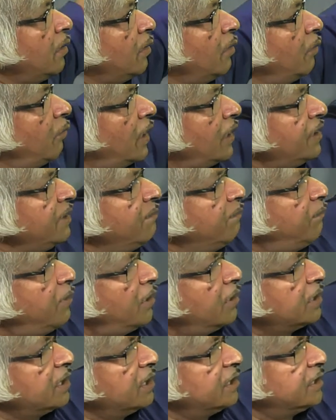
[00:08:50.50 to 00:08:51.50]
one
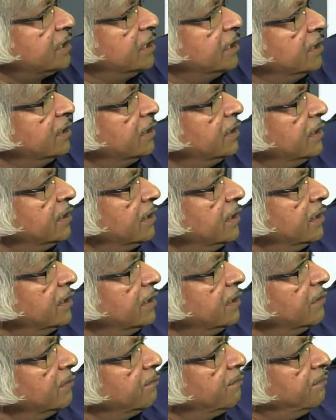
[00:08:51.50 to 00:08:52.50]
important
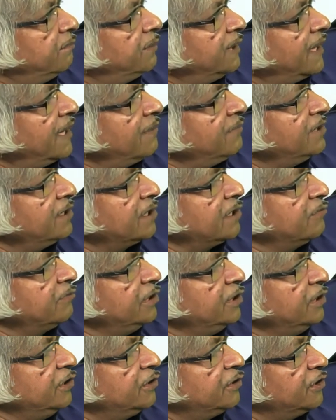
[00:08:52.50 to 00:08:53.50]
parameter
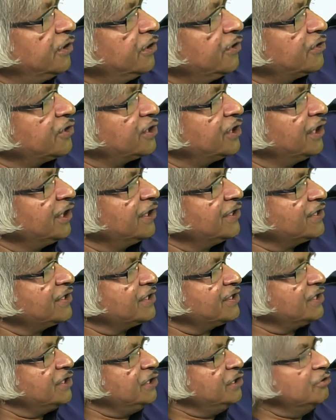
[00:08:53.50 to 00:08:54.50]
we introduced here is
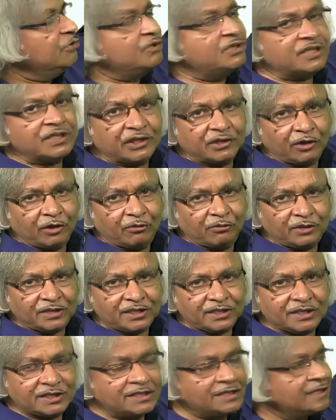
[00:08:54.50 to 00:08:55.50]
this U0,
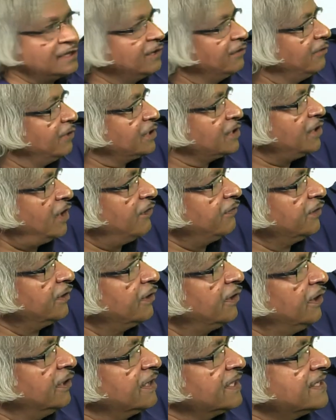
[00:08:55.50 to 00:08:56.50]
which is what's often
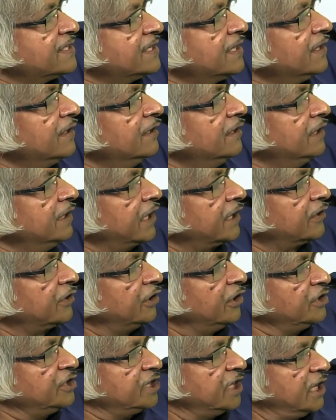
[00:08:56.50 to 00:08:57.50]
called the single
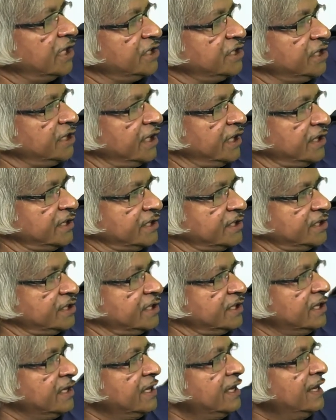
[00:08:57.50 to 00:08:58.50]
electron charging
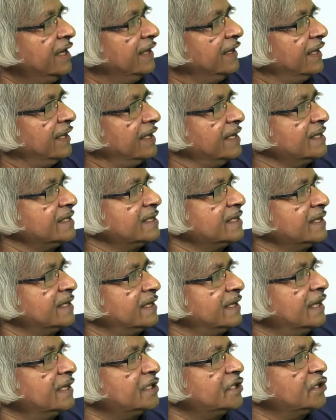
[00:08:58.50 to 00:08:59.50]
energy. That is, it
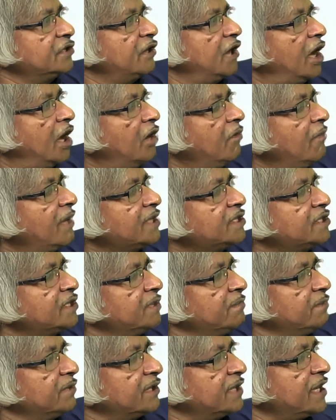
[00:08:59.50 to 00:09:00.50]
tells you how much
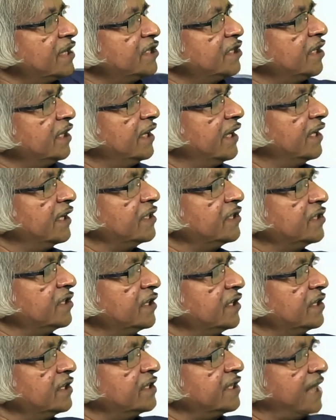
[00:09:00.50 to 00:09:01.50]
the potential
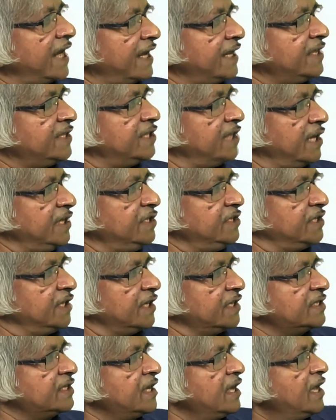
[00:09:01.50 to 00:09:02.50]
energy
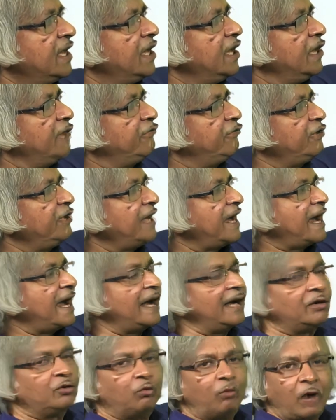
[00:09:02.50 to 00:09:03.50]
changes if we
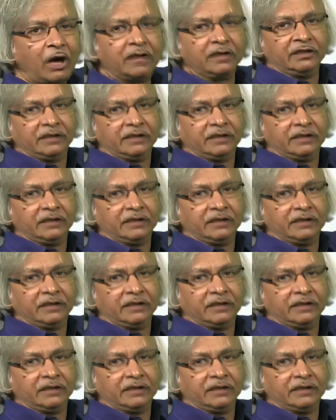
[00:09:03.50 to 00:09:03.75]
add one